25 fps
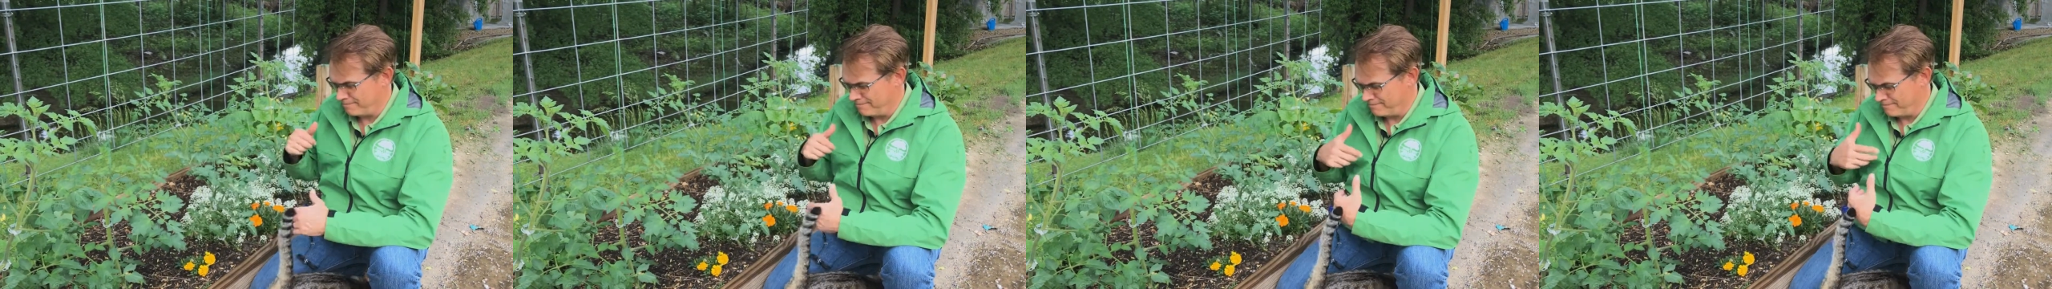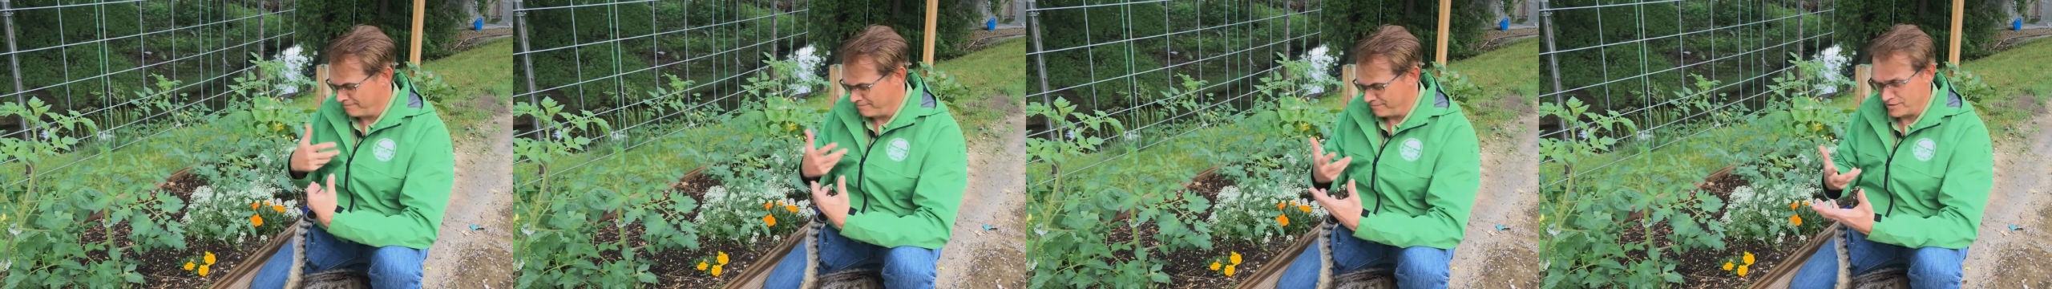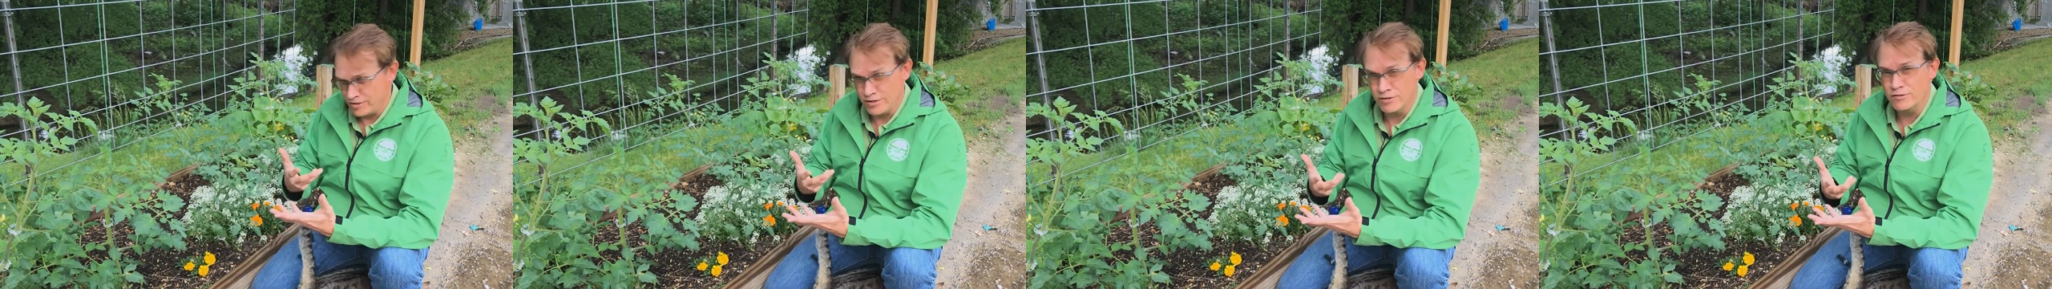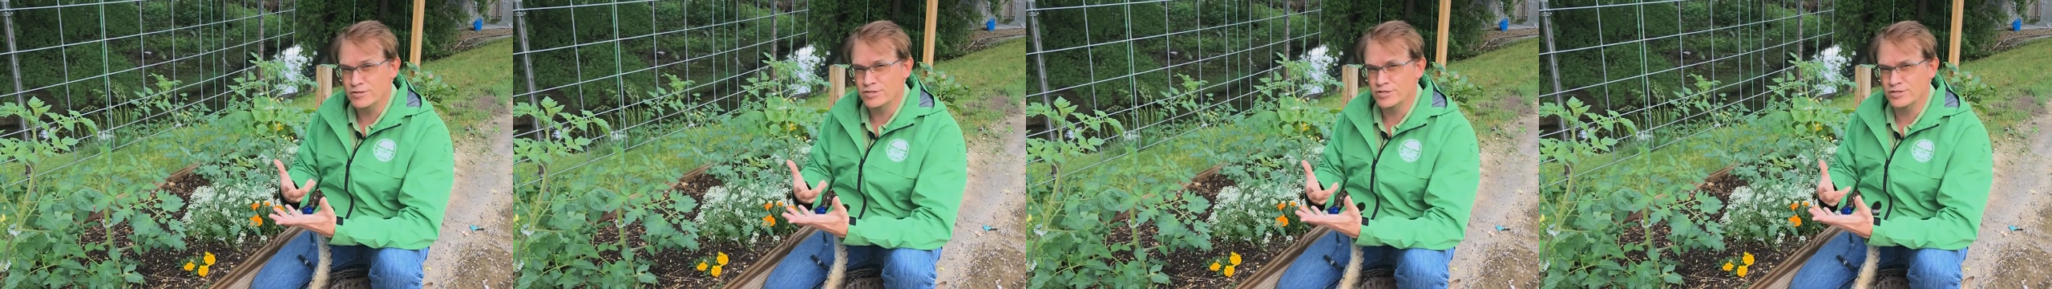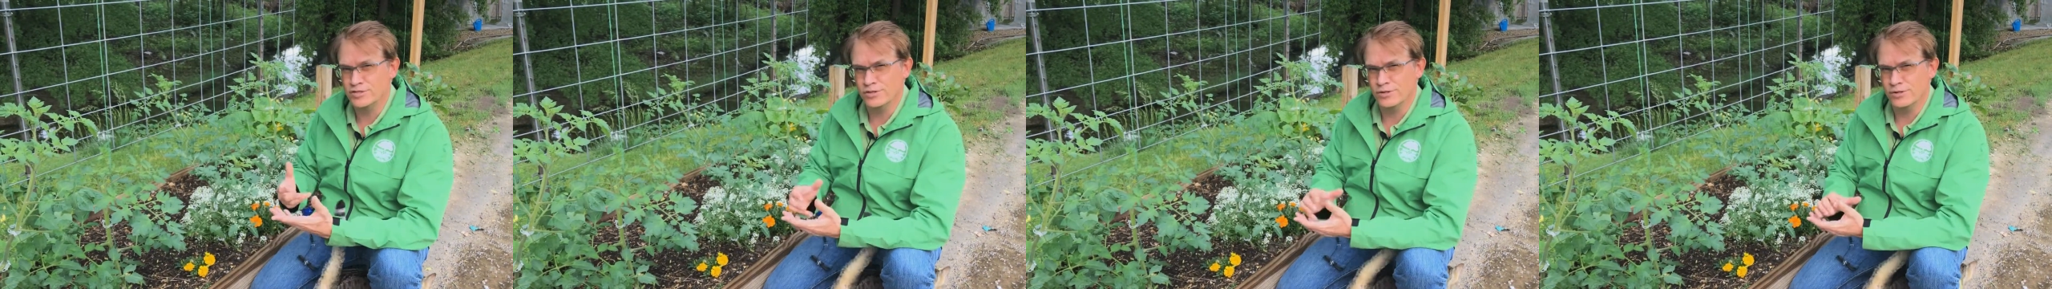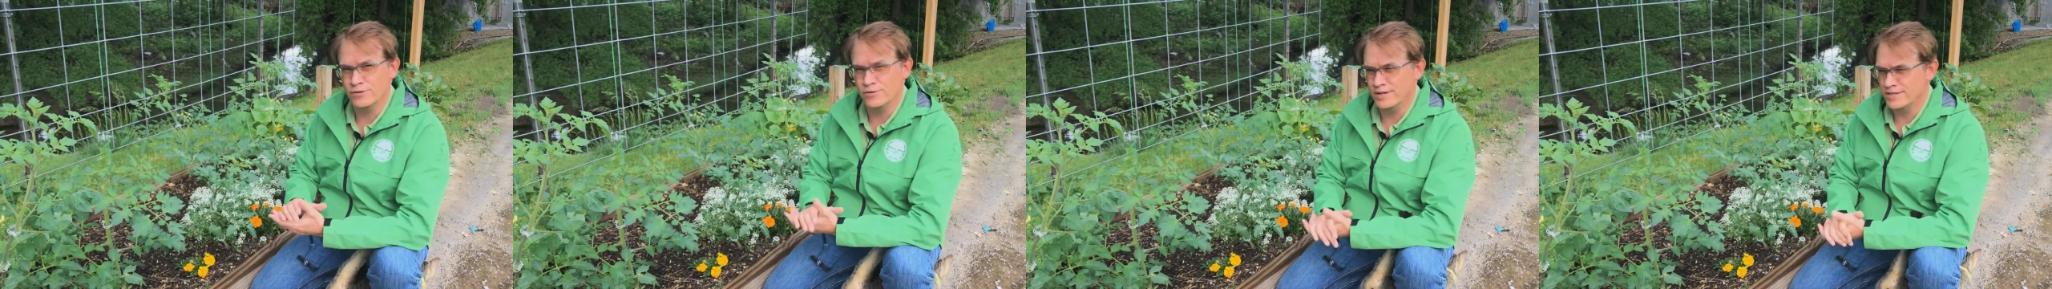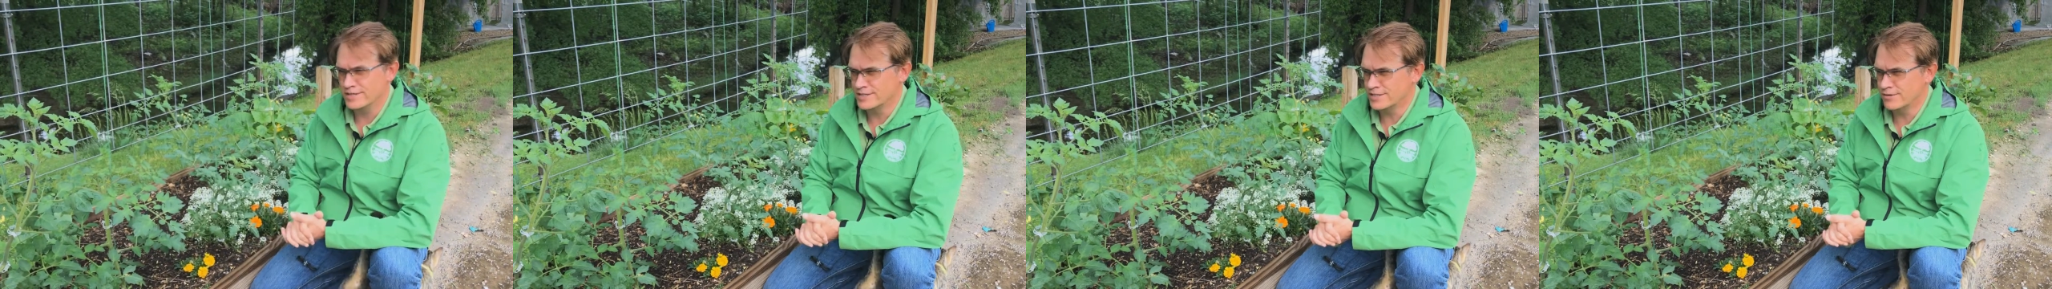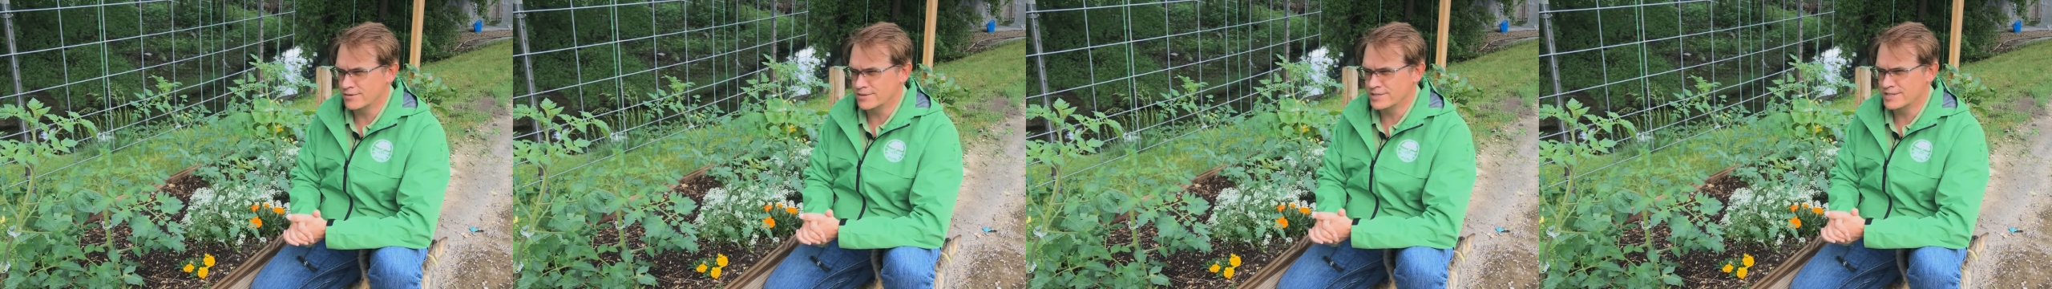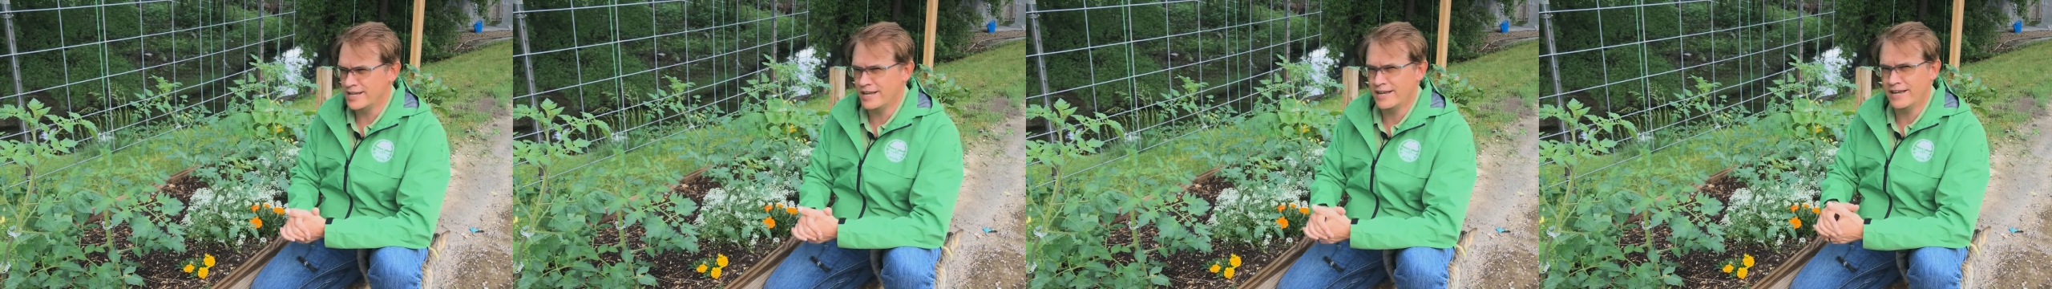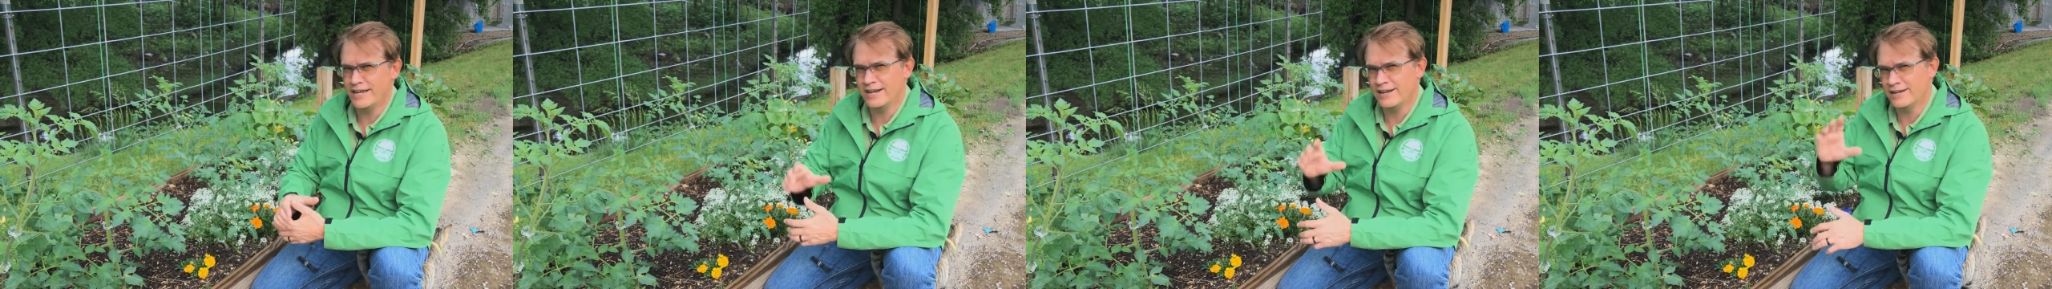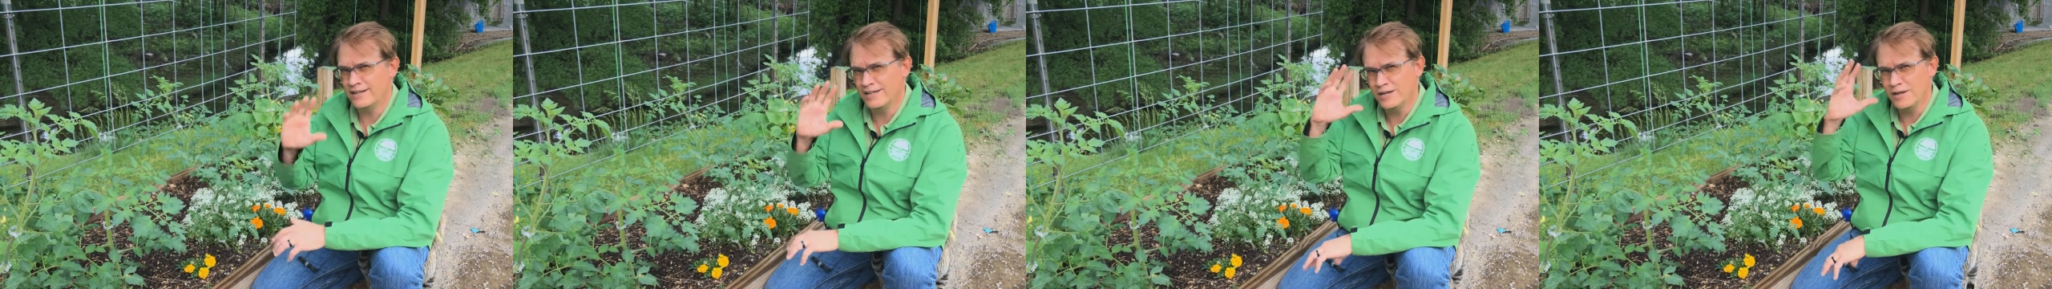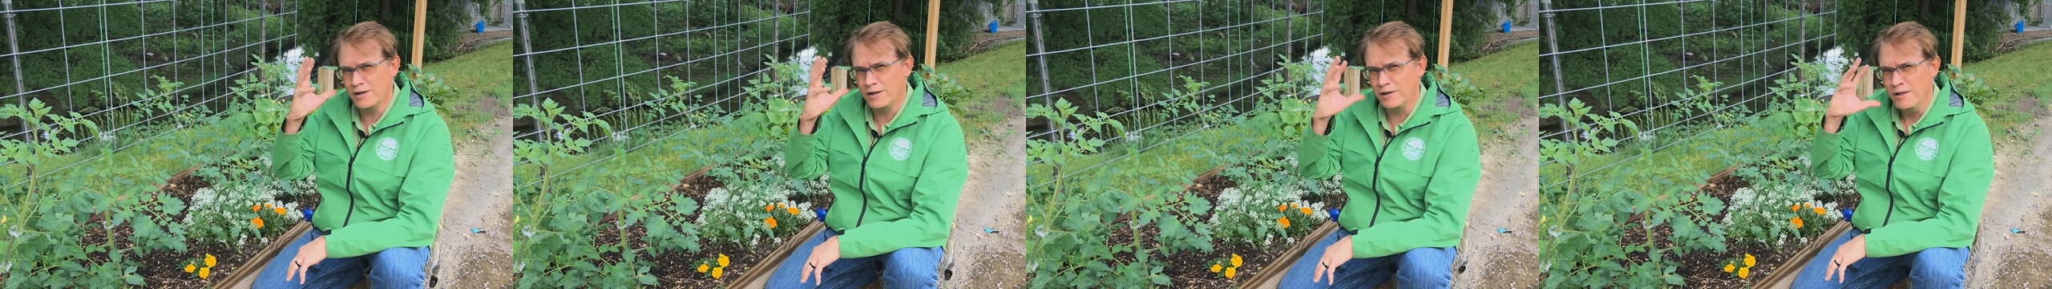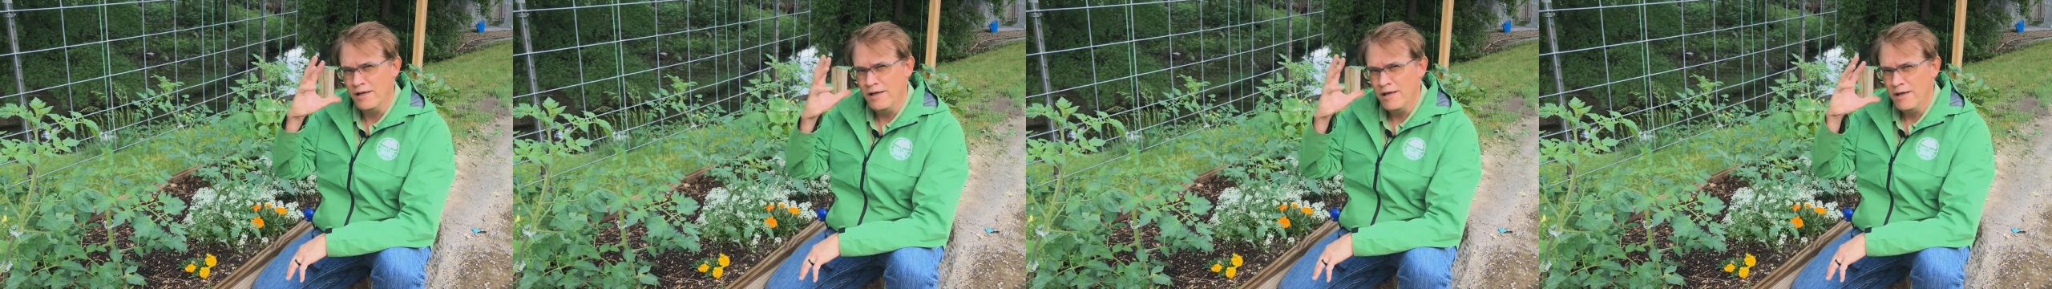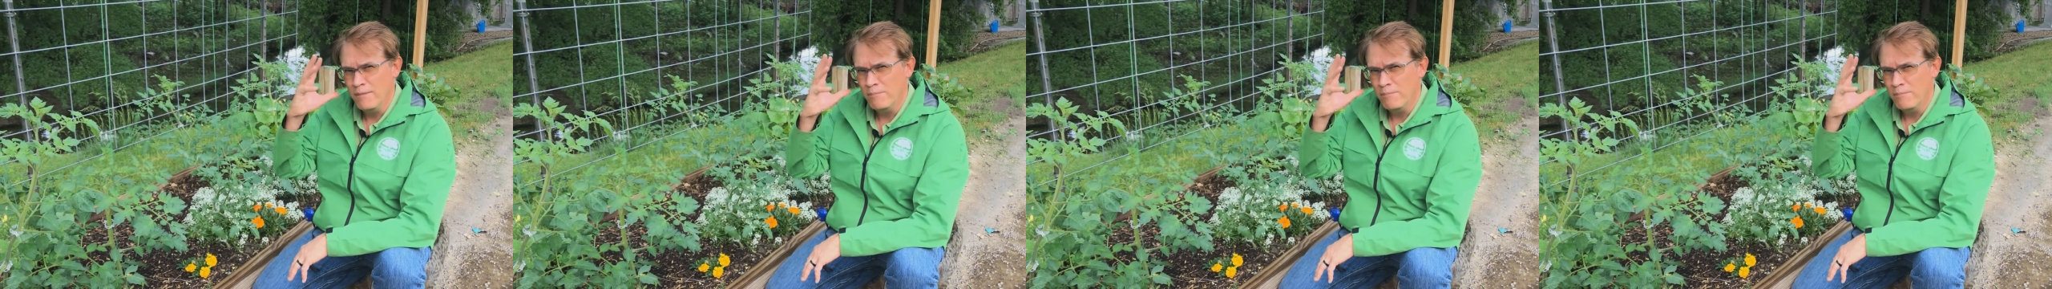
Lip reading: used to. And so it's taking a little